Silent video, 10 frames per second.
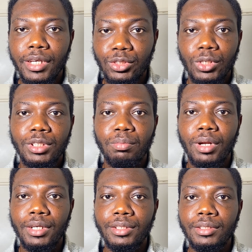A study
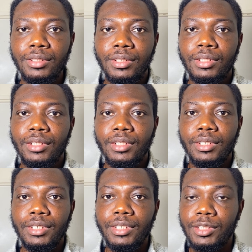plan
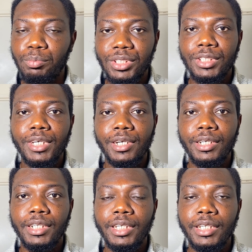is
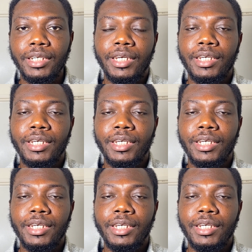basically